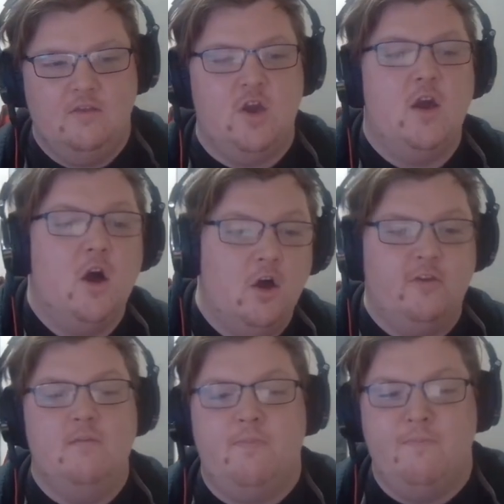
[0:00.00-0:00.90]

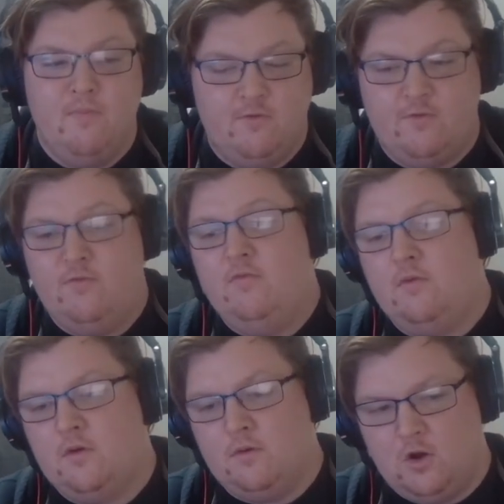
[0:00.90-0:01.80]
Jayalton,
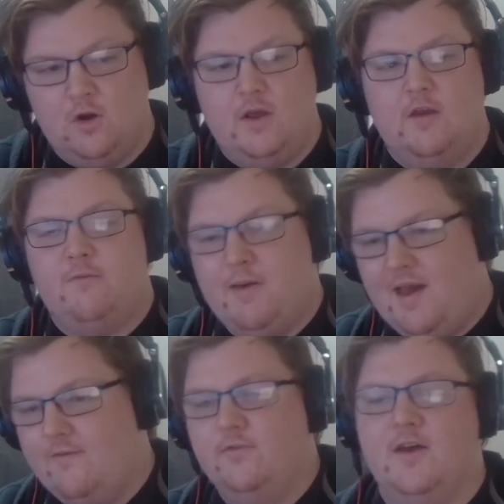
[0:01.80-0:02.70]
Curtis,
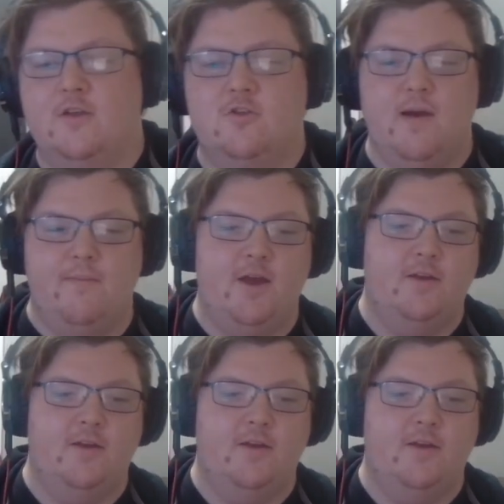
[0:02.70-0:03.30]
Pavlovich. My bad.